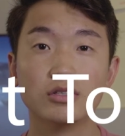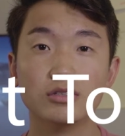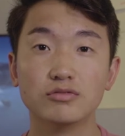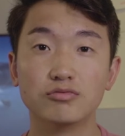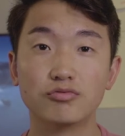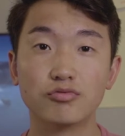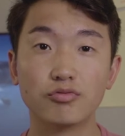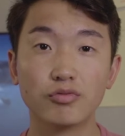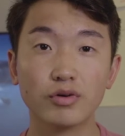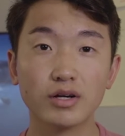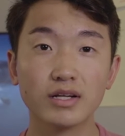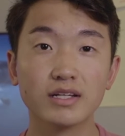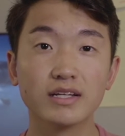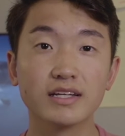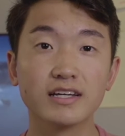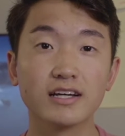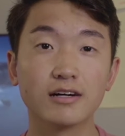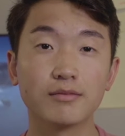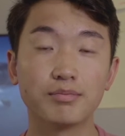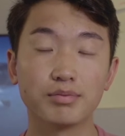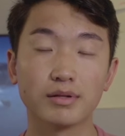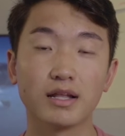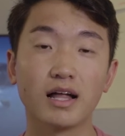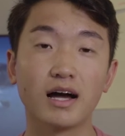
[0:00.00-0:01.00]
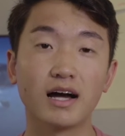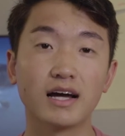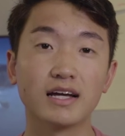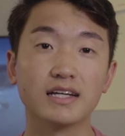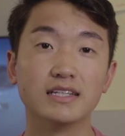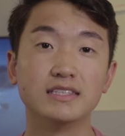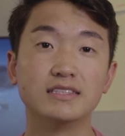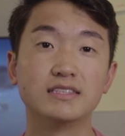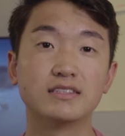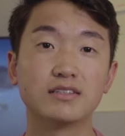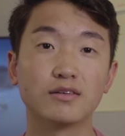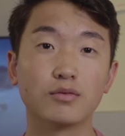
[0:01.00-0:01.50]
really
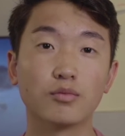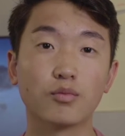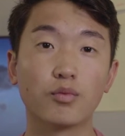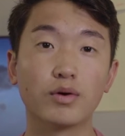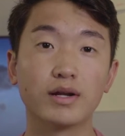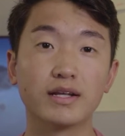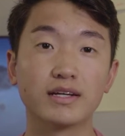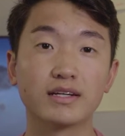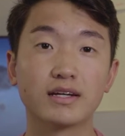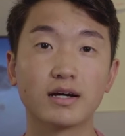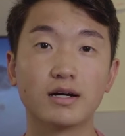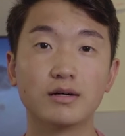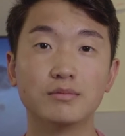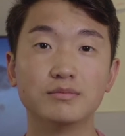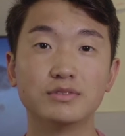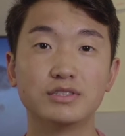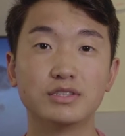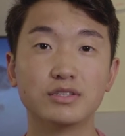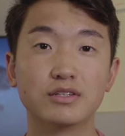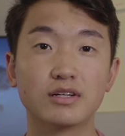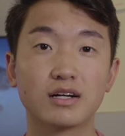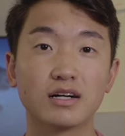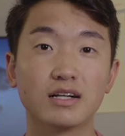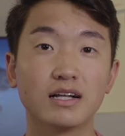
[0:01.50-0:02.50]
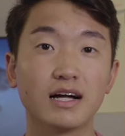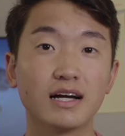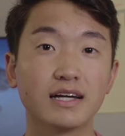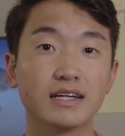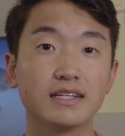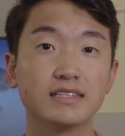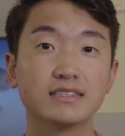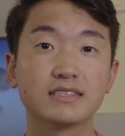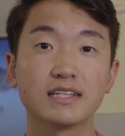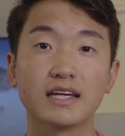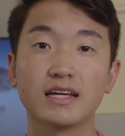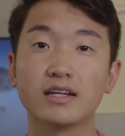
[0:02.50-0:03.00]
applies when it comes to
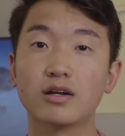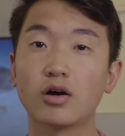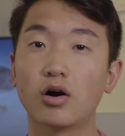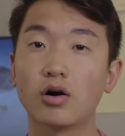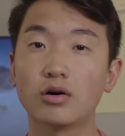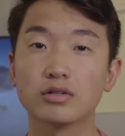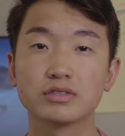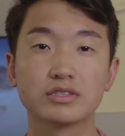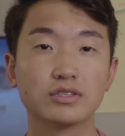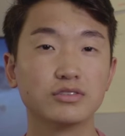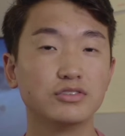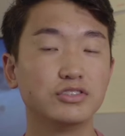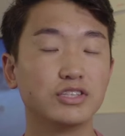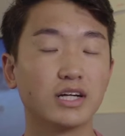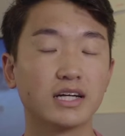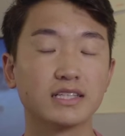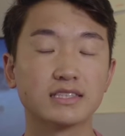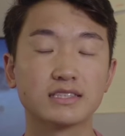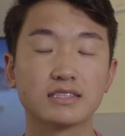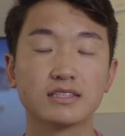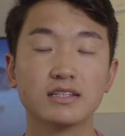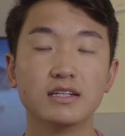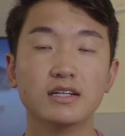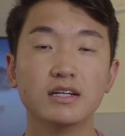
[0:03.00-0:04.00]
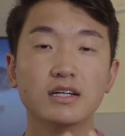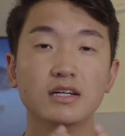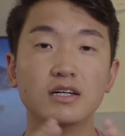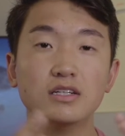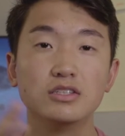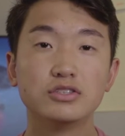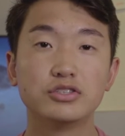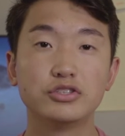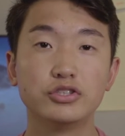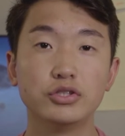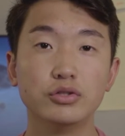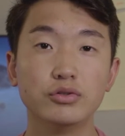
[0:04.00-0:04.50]
clients and also just
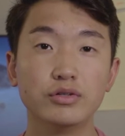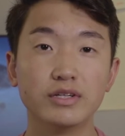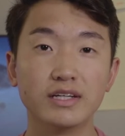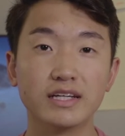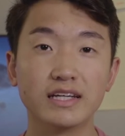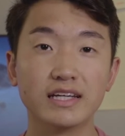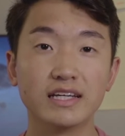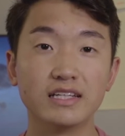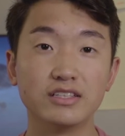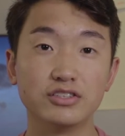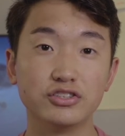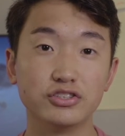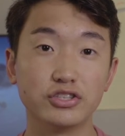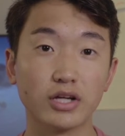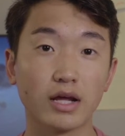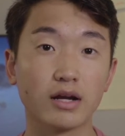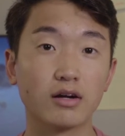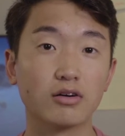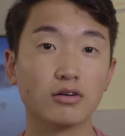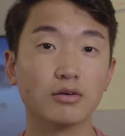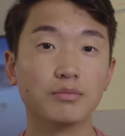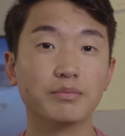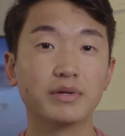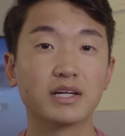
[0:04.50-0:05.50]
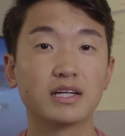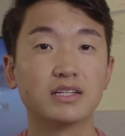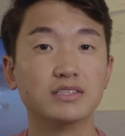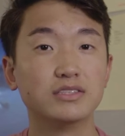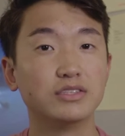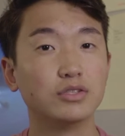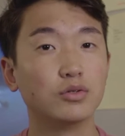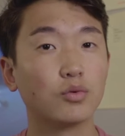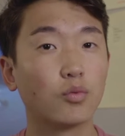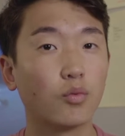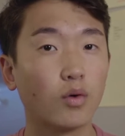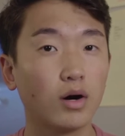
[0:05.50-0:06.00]
shooting in general, because
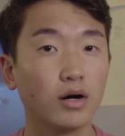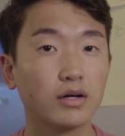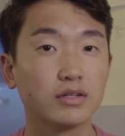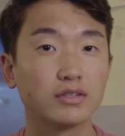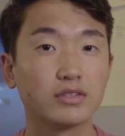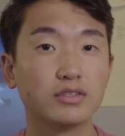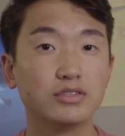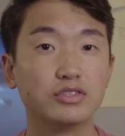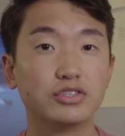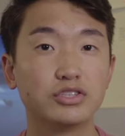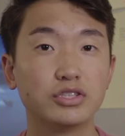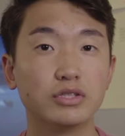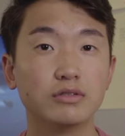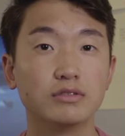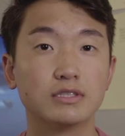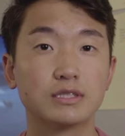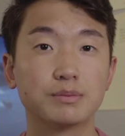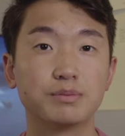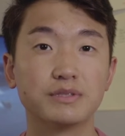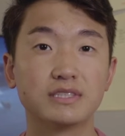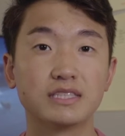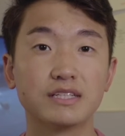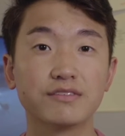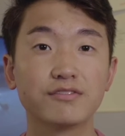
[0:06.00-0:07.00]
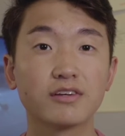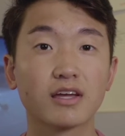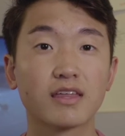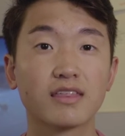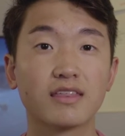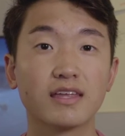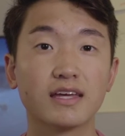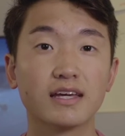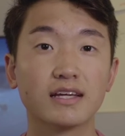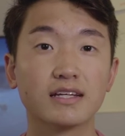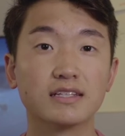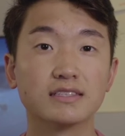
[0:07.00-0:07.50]
you want to shoot specific
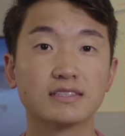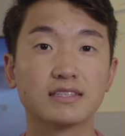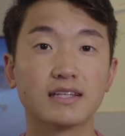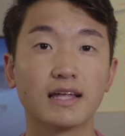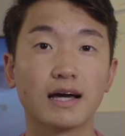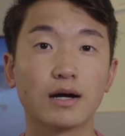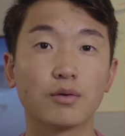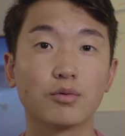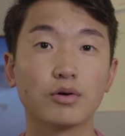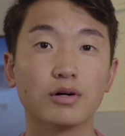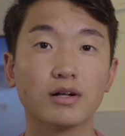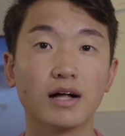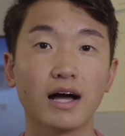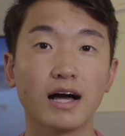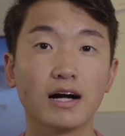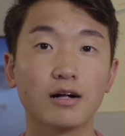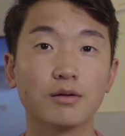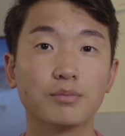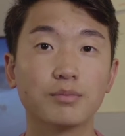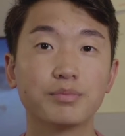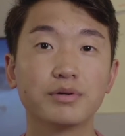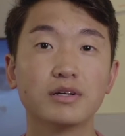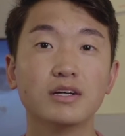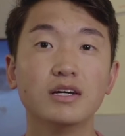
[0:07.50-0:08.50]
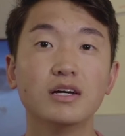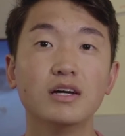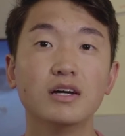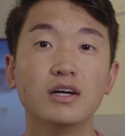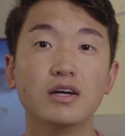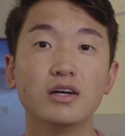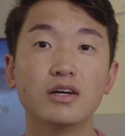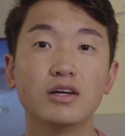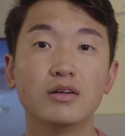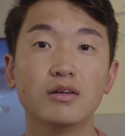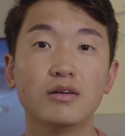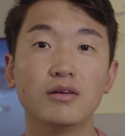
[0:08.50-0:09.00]
things that will help
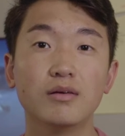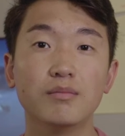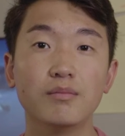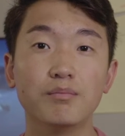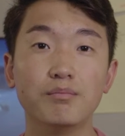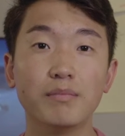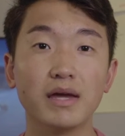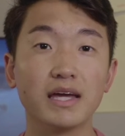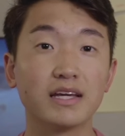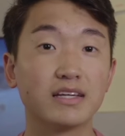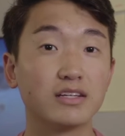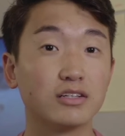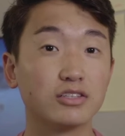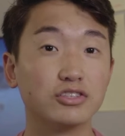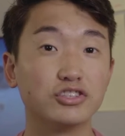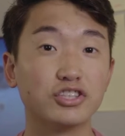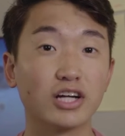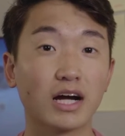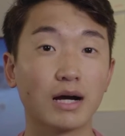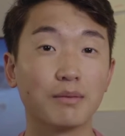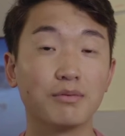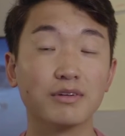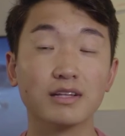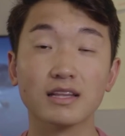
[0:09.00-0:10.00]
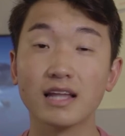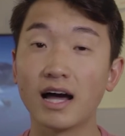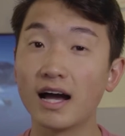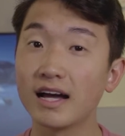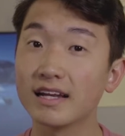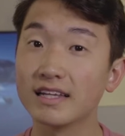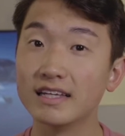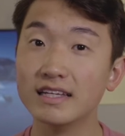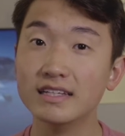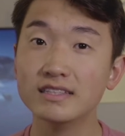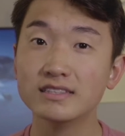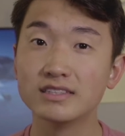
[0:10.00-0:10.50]
make your job a
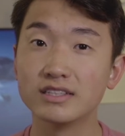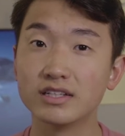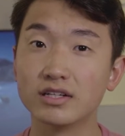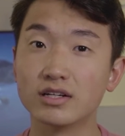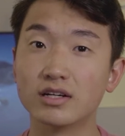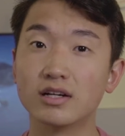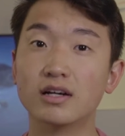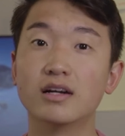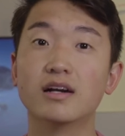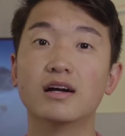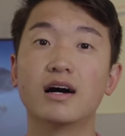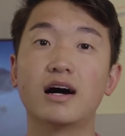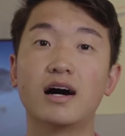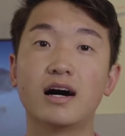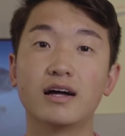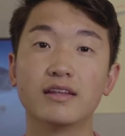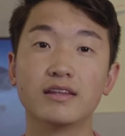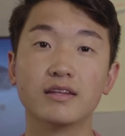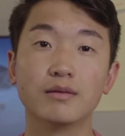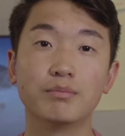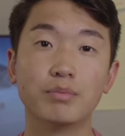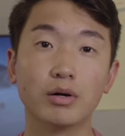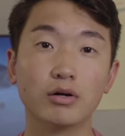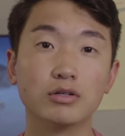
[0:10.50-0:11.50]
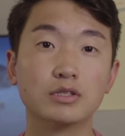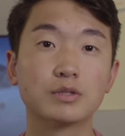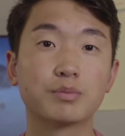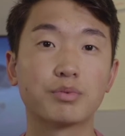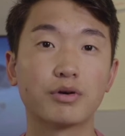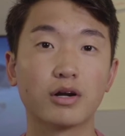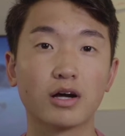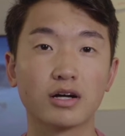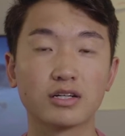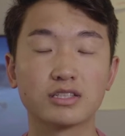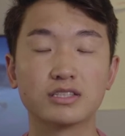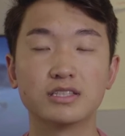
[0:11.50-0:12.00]
lot easier on the
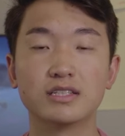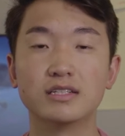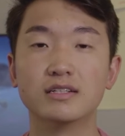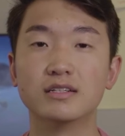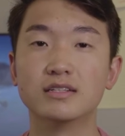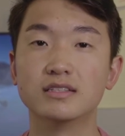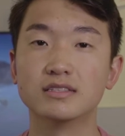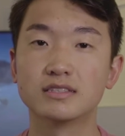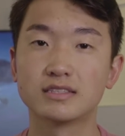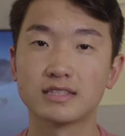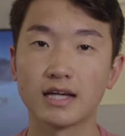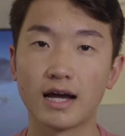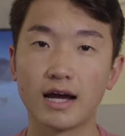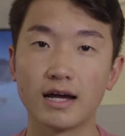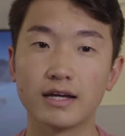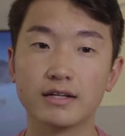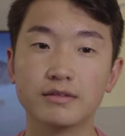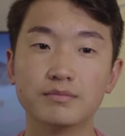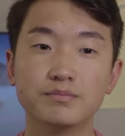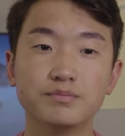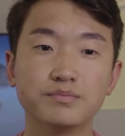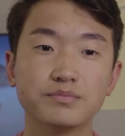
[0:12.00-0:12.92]
post-production side.